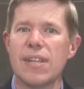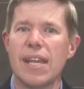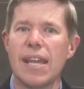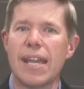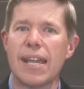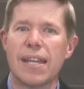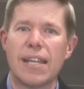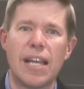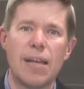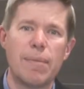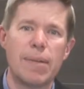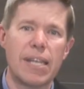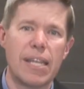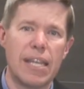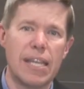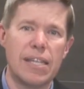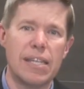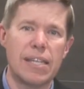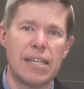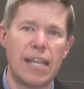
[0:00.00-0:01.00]
economic
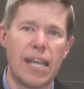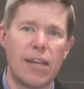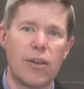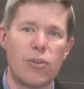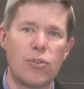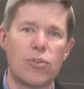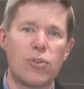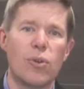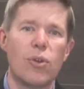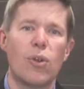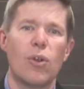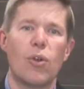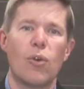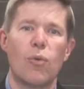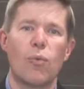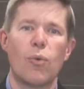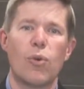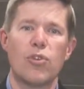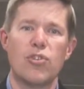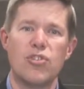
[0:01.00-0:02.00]
indicators
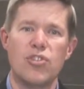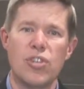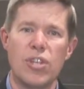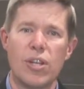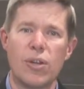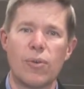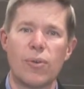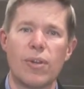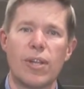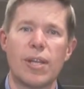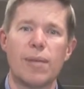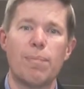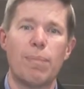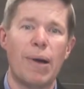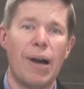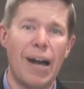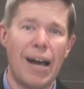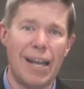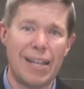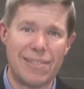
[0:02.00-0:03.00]
were generally
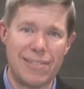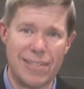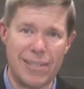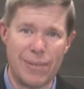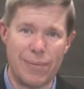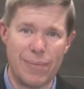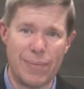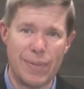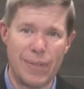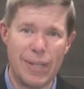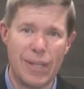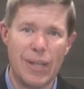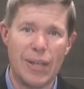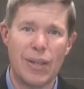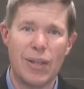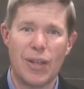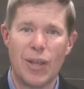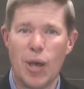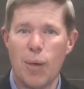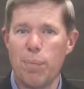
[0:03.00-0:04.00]
positive.
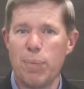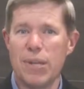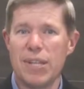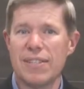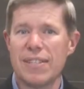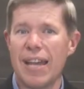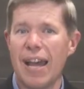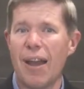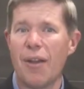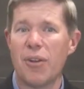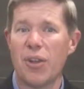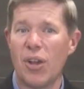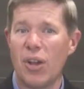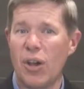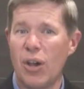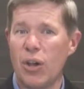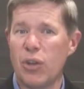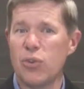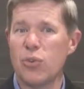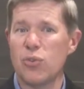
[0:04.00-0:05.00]
Companies hired
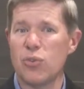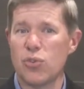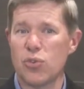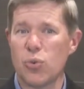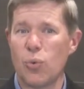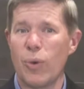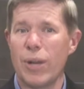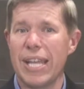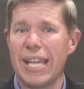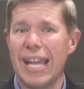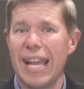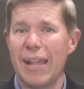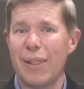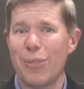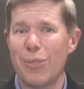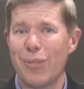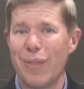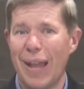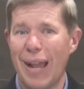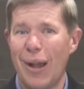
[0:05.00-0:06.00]

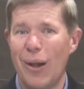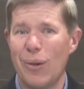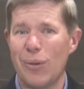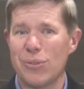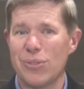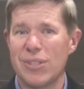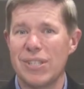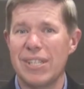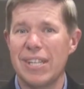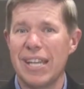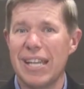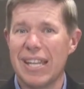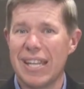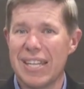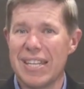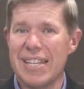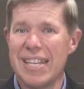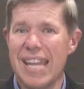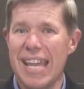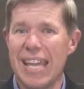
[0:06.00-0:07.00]
128,000
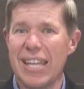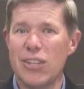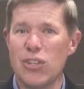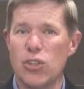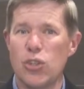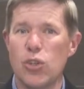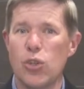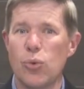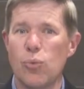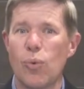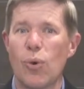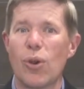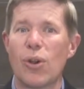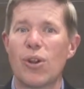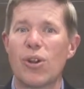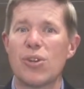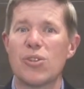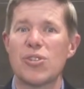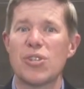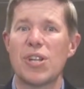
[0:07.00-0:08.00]
net new
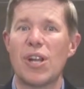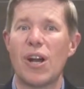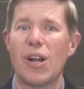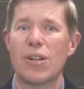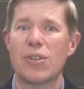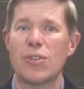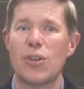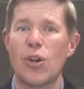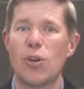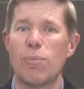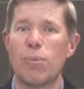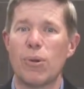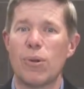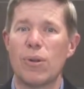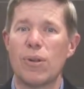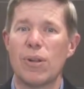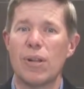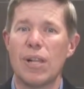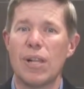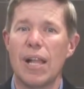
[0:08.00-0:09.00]
workers in
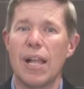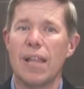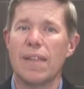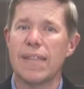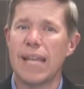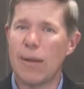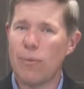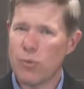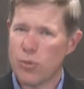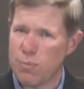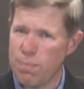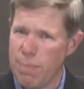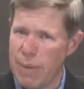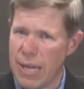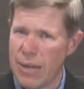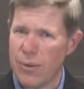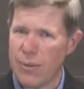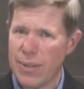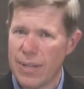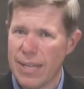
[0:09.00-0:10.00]
October. That was
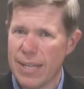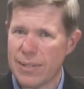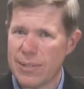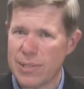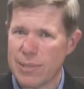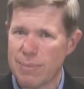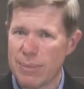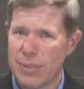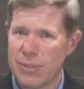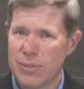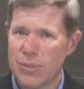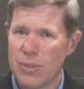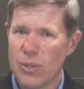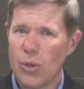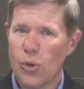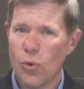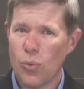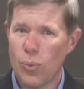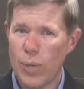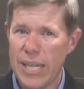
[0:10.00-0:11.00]
better than estimates.
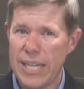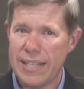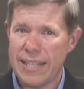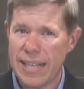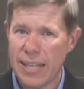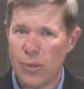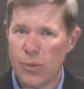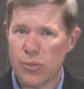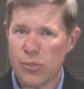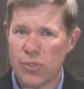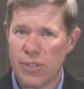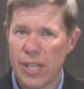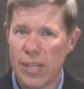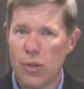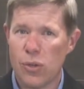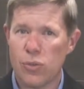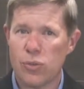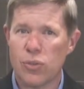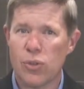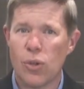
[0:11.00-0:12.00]
Retail
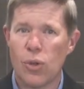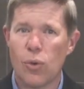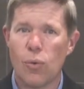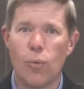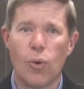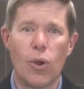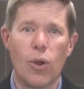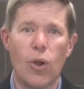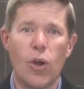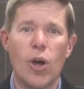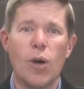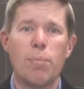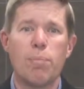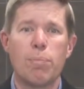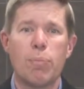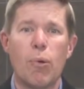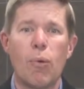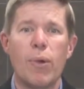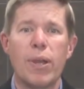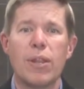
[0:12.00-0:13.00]
sales were
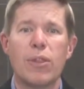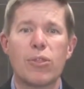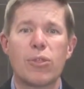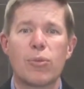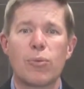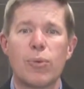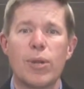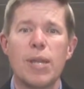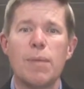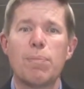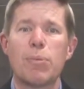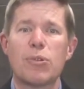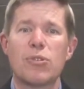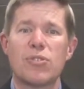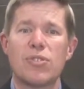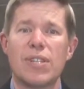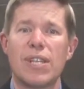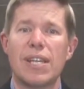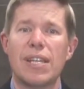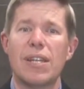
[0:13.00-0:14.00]
up
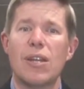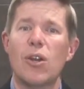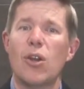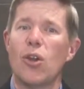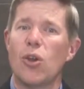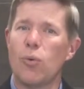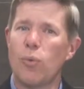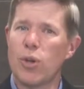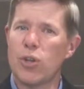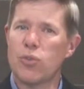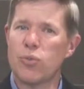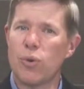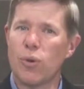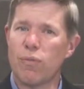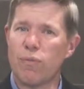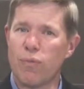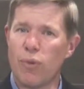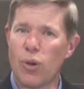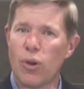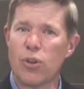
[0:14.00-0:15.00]
0.3%, which
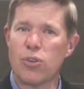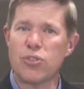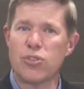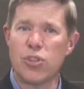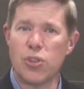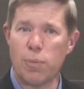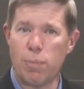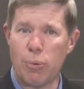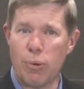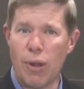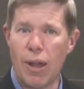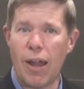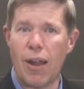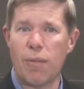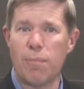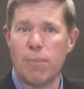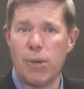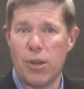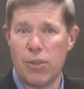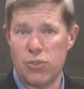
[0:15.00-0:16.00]
reversed the
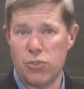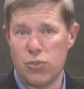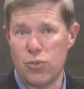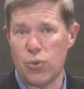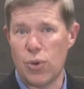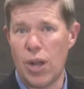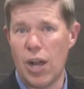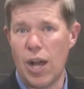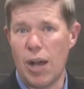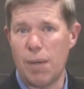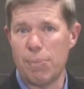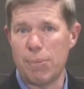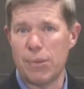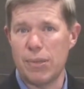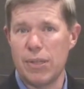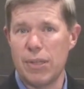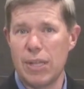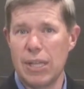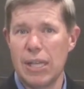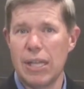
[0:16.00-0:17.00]
prior month's drop.
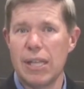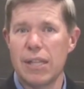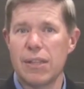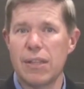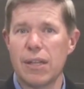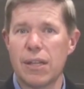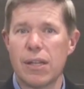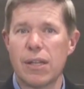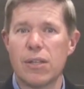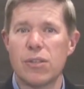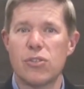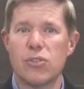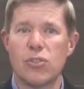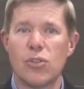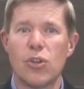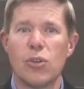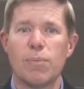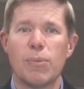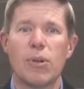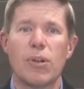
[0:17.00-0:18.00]
The
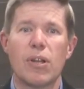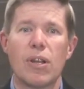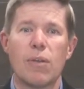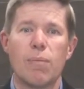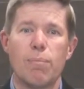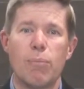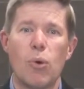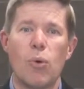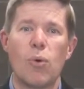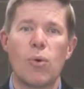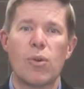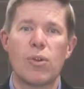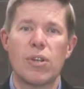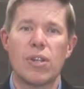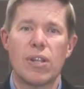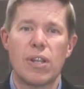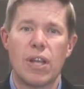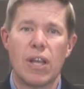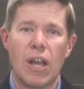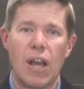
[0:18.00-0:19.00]
Consumer
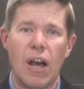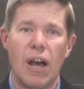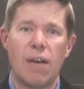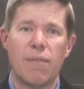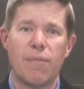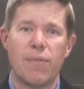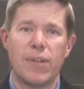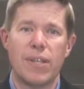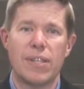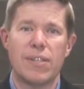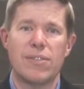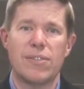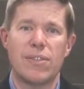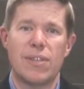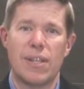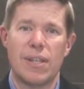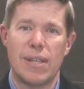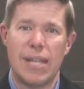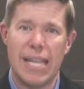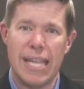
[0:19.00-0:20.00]
Board Confidence
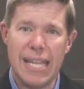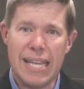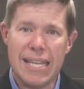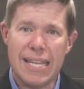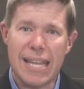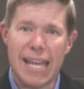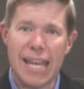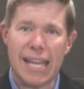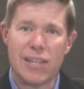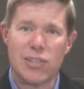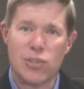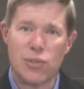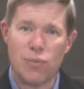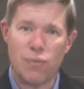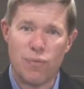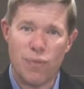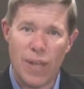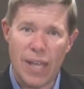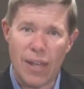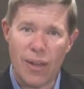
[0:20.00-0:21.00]
Index
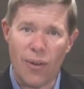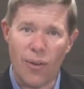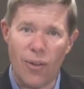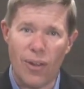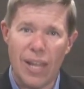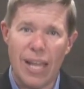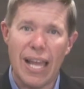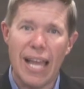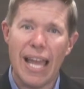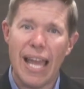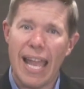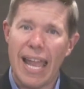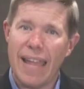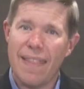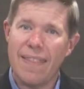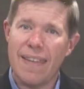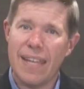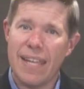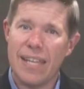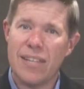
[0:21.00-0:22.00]
fell,
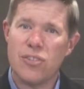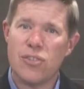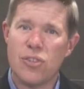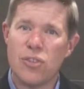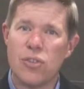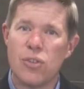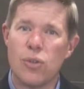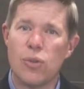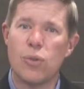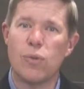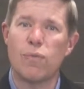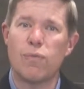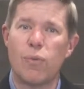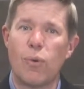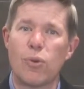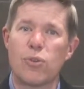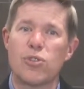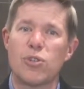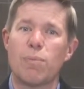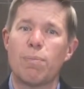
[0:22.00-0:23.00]
and the Institute
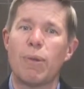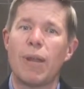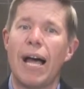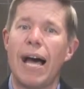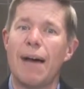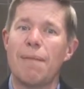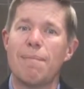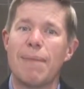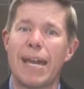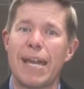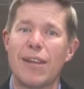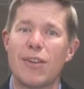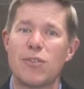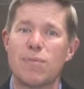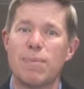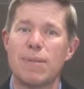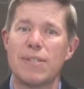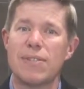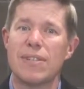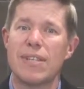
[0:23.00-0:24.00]
for Supply
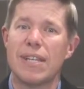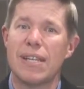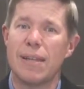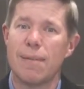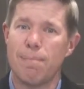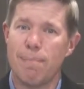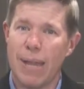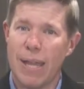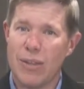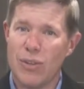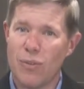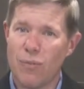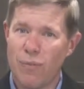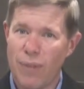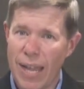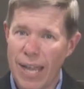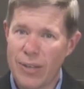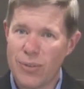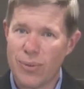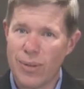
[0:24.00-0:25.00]
Management's
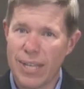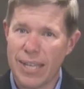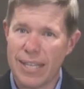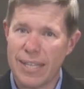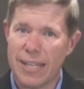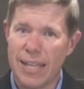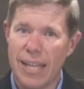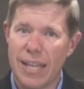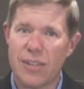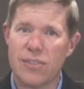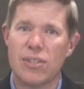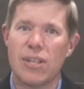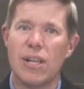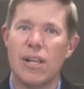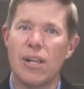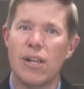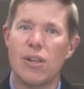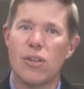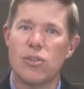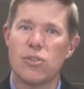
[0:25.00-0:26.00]
Manufacturing Index
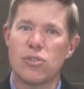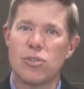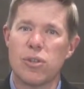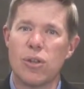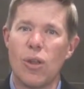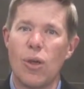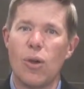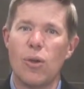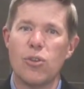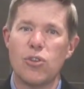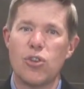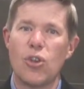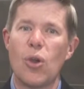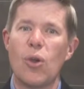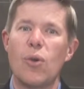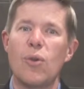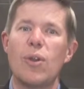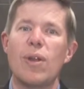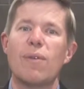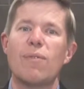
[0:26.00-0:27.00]

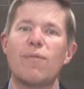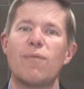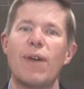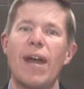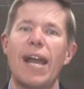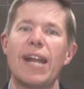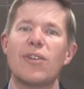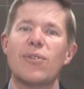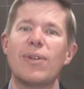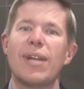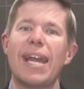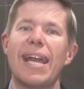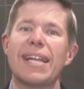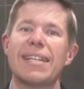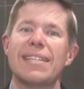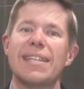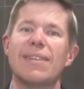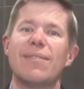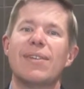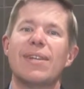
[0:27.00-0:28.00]
showed factory
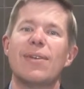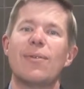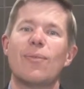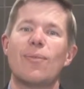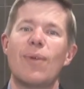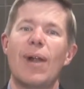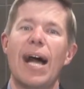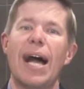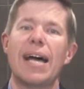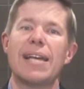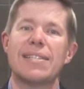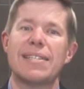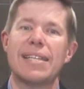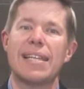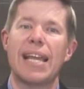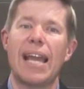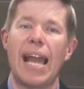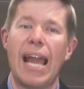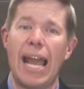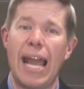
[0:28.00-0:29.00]
activity
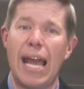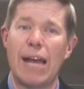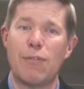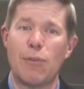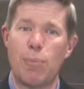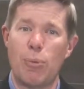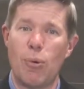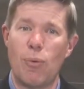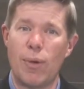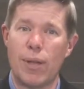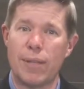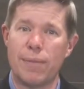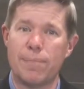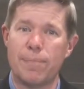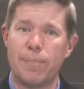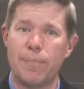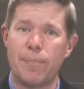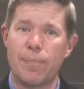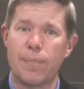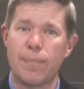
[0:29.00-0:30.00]
rising 0.5 point.
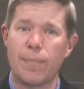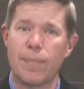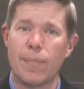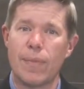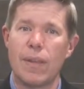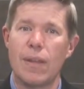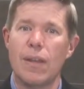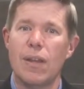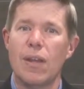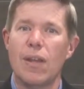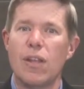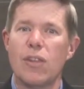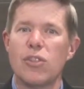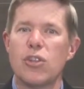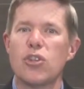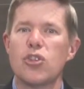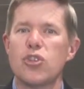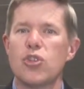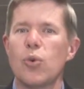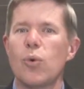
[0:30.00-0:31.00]

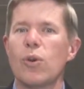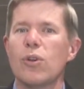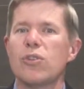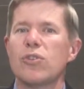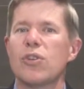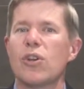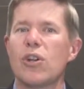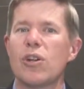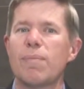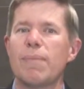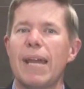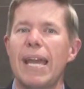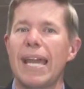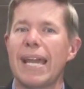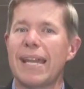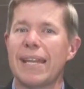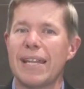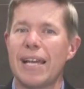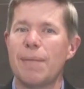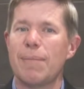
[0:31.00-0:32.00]
The short-term
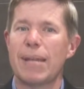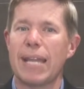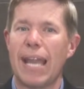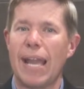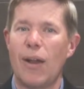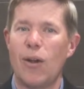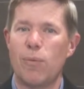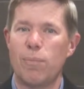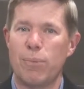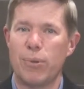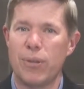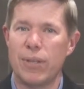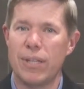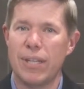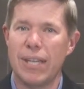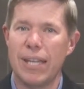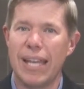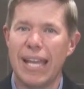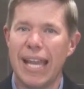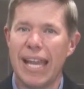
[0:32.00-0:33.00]
economic
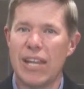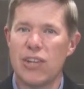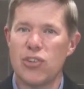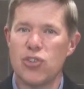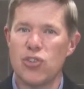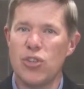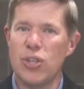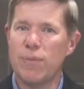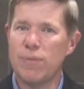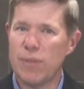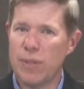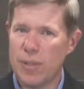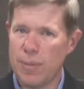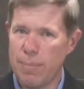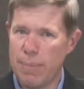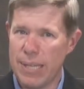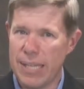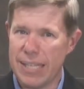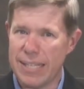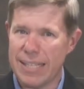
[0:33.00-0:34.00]
output has shifted a
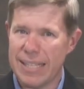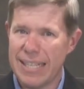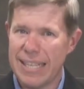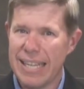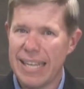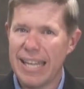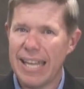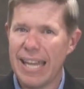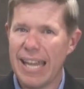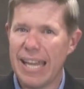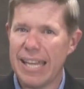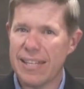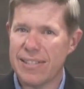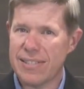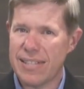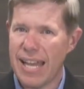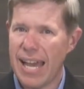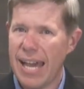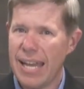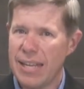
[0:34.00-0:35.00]
bit.
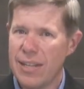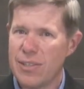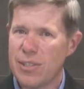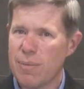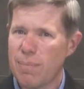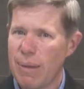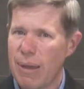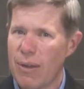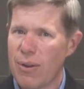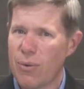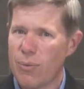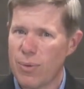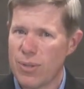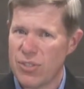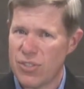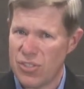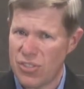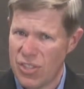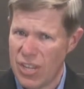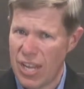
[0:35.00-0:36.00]
Anxieties about a
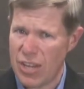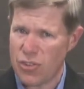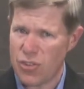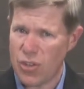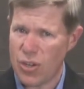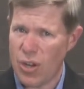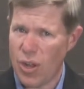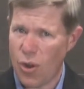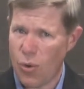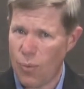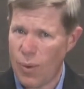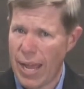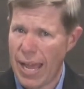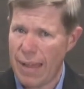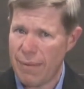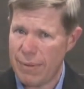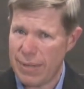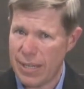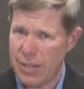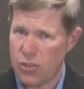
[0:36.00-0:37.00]
recession
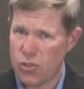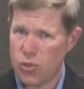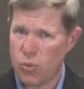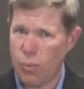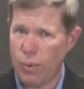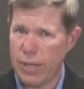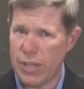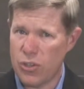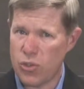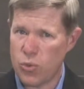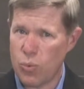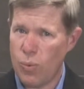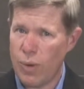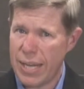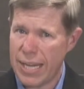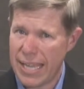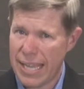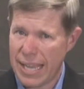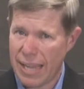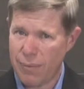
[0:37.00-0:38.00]
arriving in
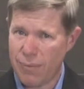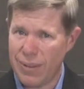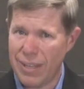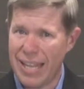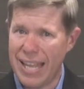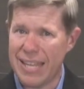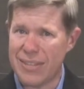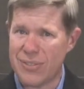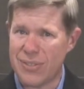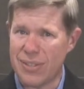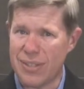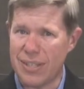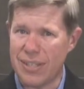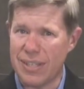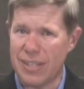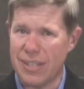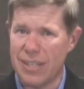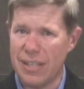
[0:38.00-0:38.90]
2020 have lessened.